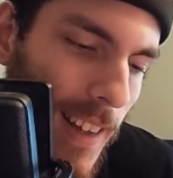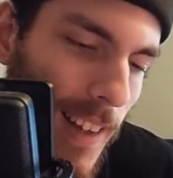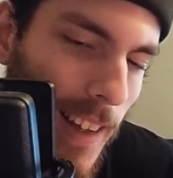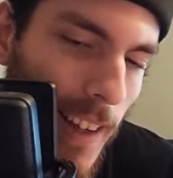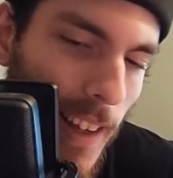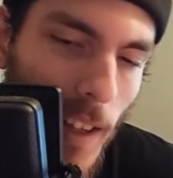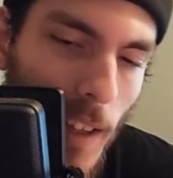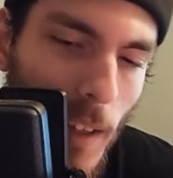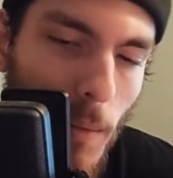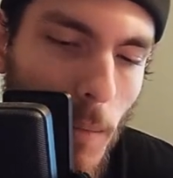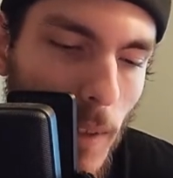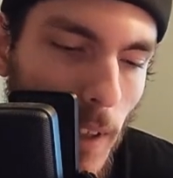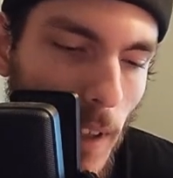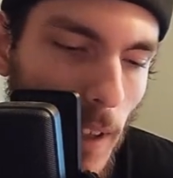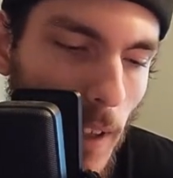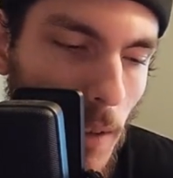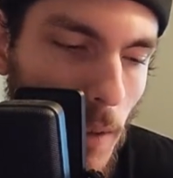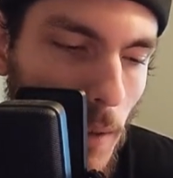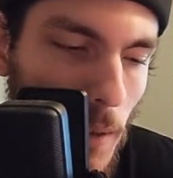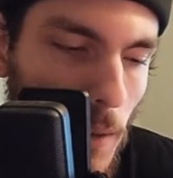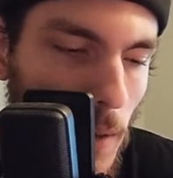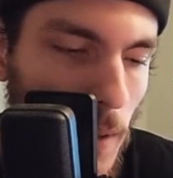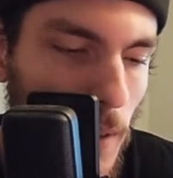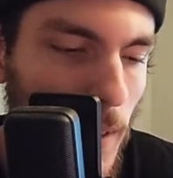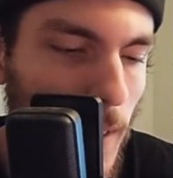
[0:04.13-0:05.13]
I'm
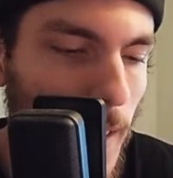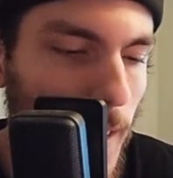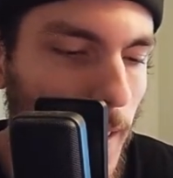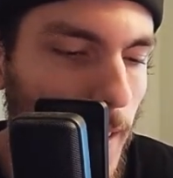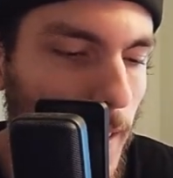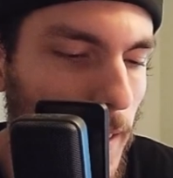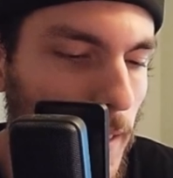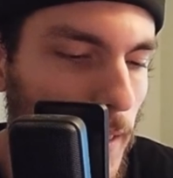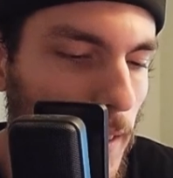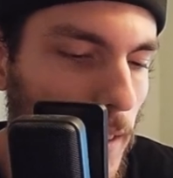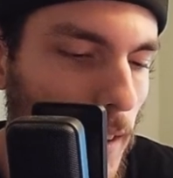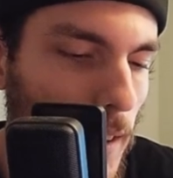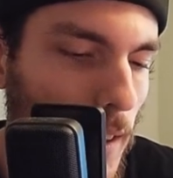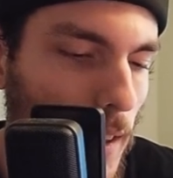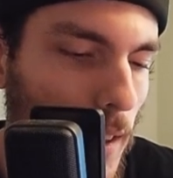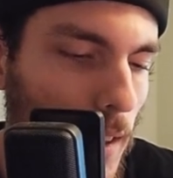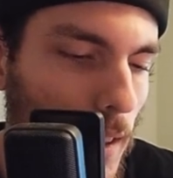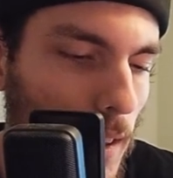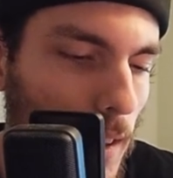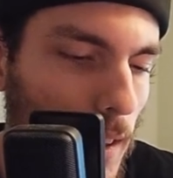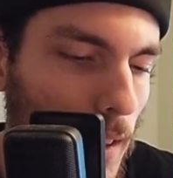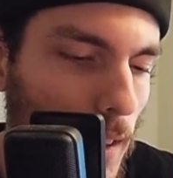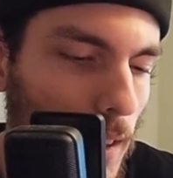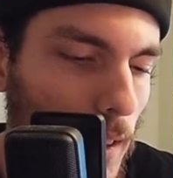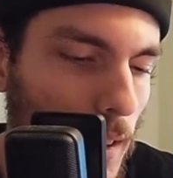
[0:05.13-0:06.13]
Tyler, and
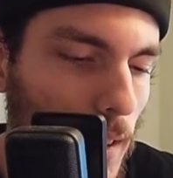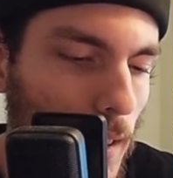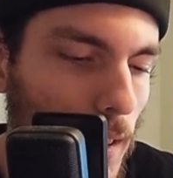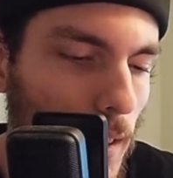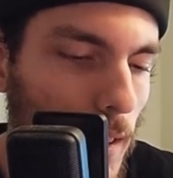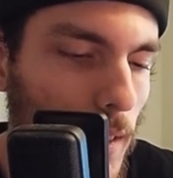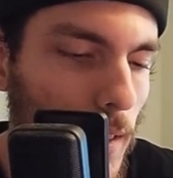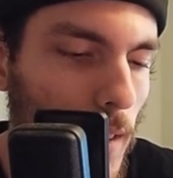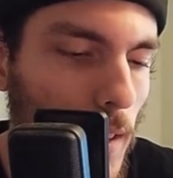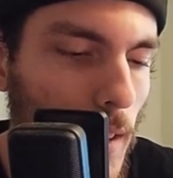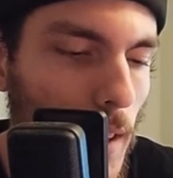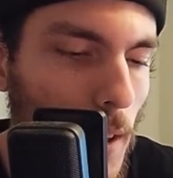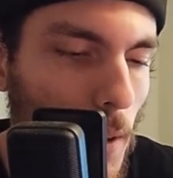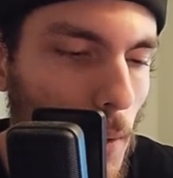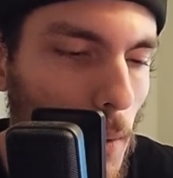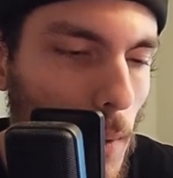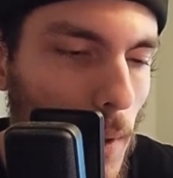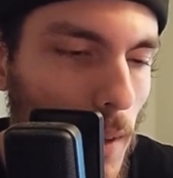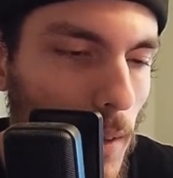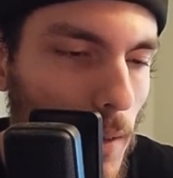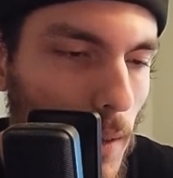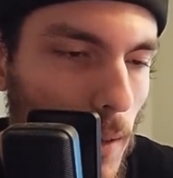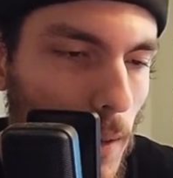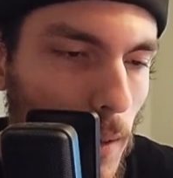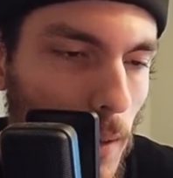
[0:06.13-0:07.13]
today
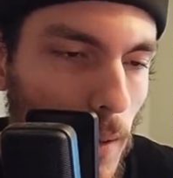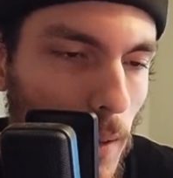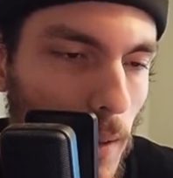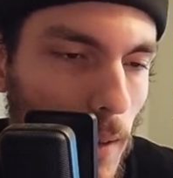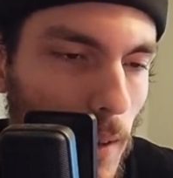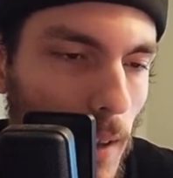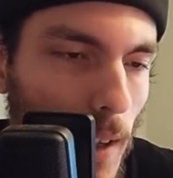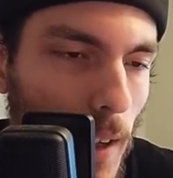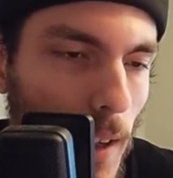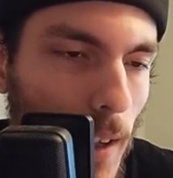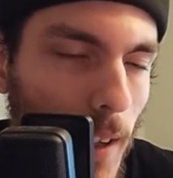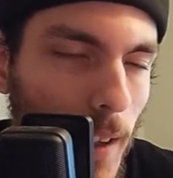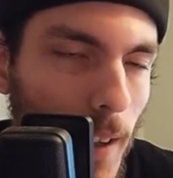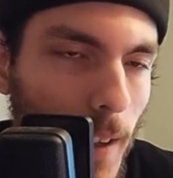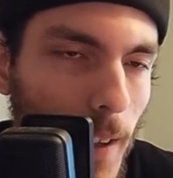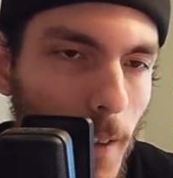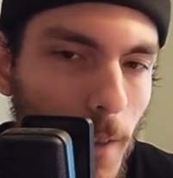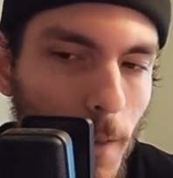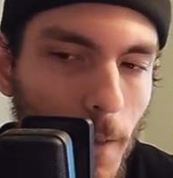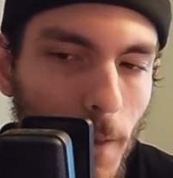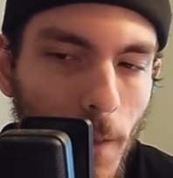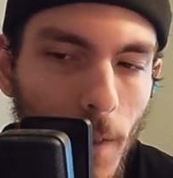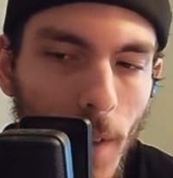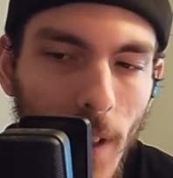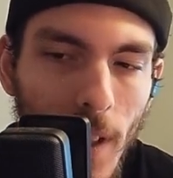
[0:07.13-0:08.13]
we are
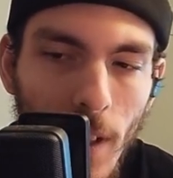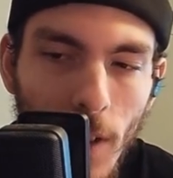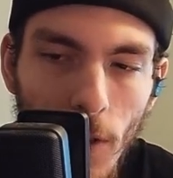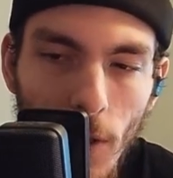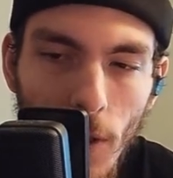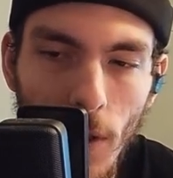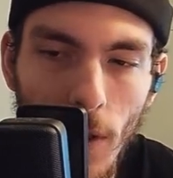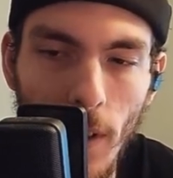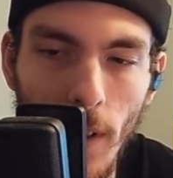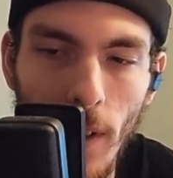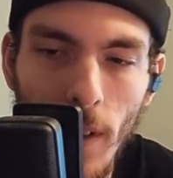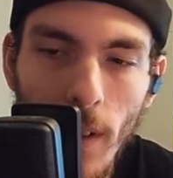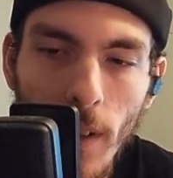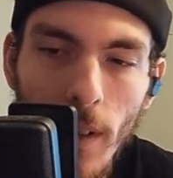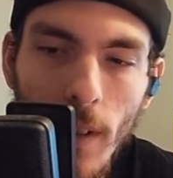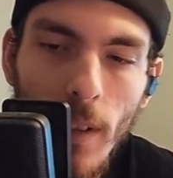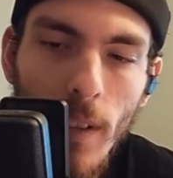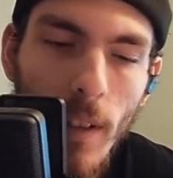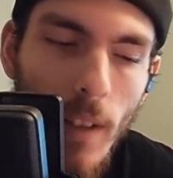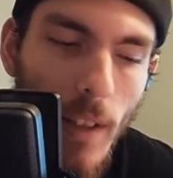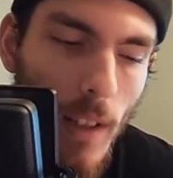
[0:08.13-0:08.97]
finishing